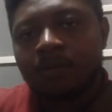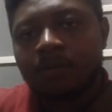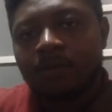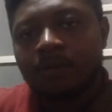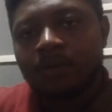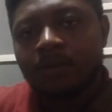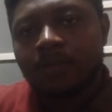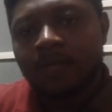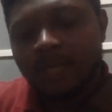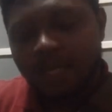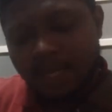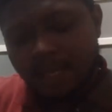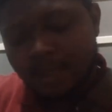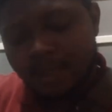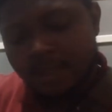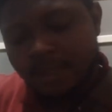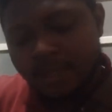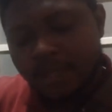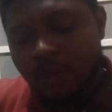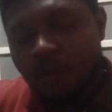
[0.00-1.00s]
Taking the
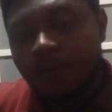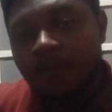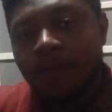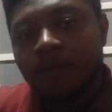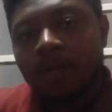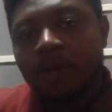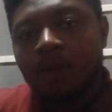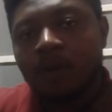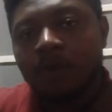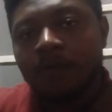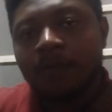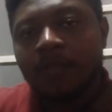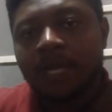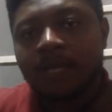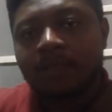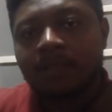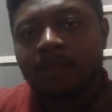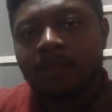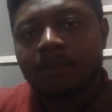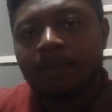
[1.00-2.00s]
second finger off, that's
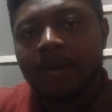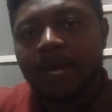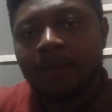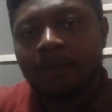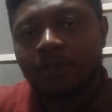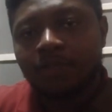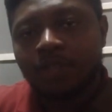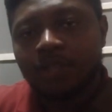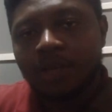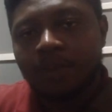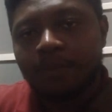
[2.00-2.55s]
the minor shape.